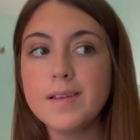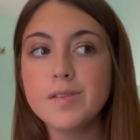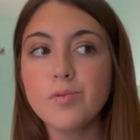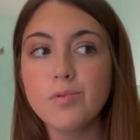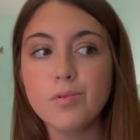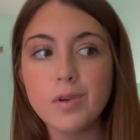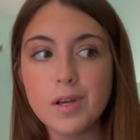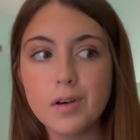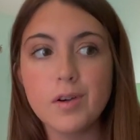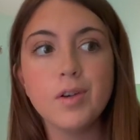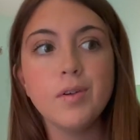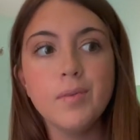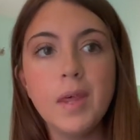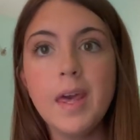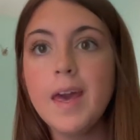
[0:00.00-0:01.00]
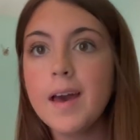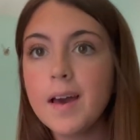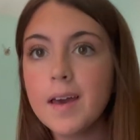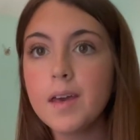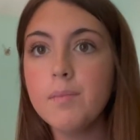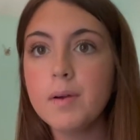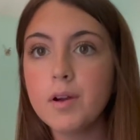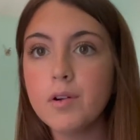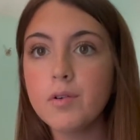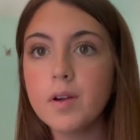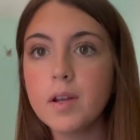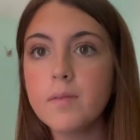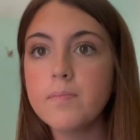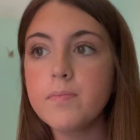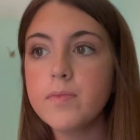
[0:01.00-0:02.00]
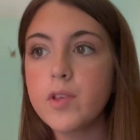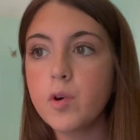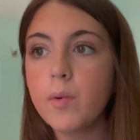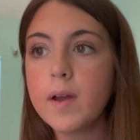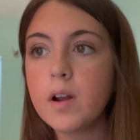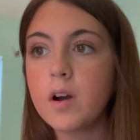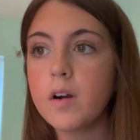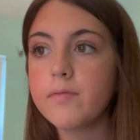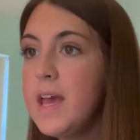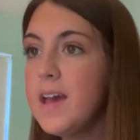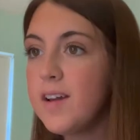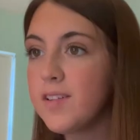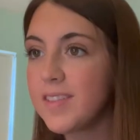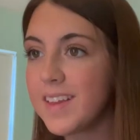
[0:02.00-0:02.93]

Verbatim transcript: is real. I get paranoid quite often.